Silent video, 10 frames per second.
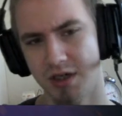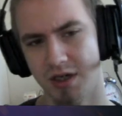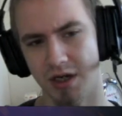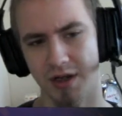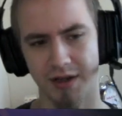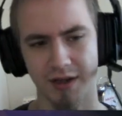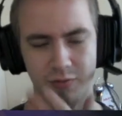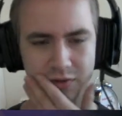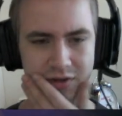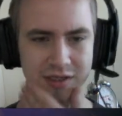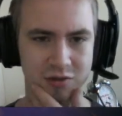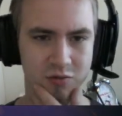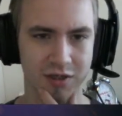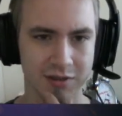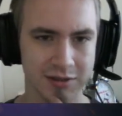than with this
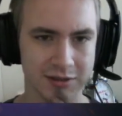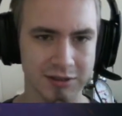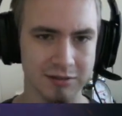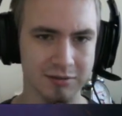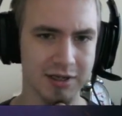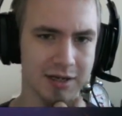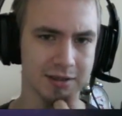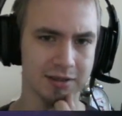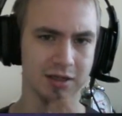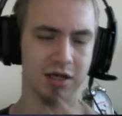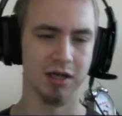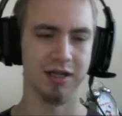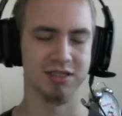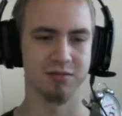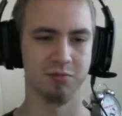one. But yeah,
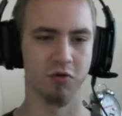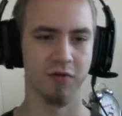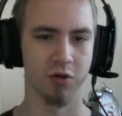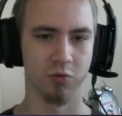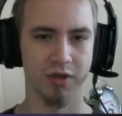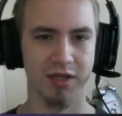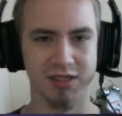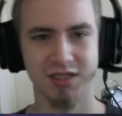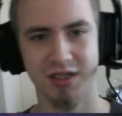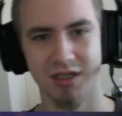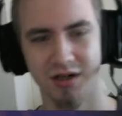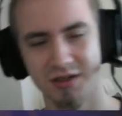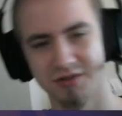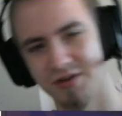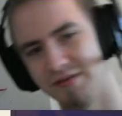let's move on with this. Hard
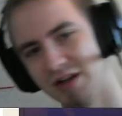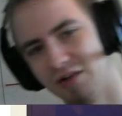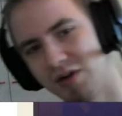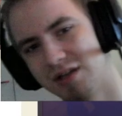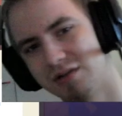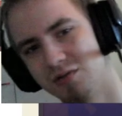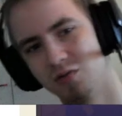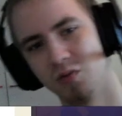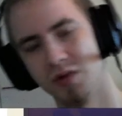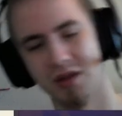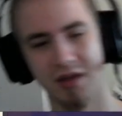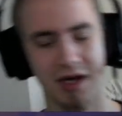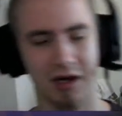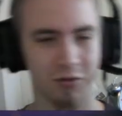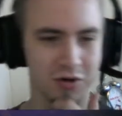to evaluate with now.